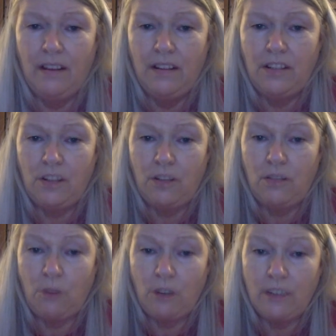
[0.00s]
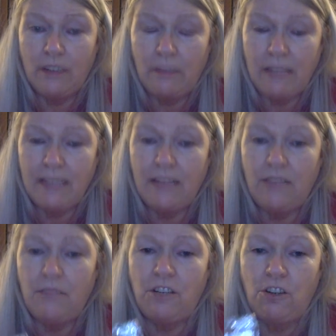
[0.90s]
So they're more
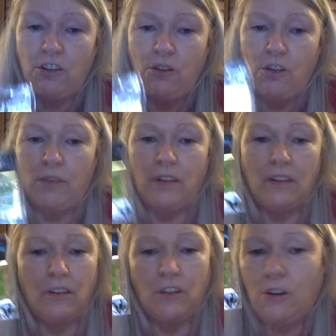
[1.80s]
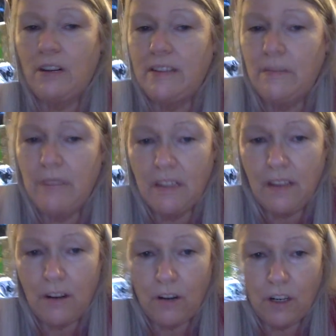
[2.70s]
expensive, but trust me,
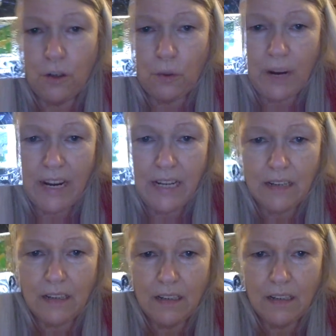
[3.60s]
they're great.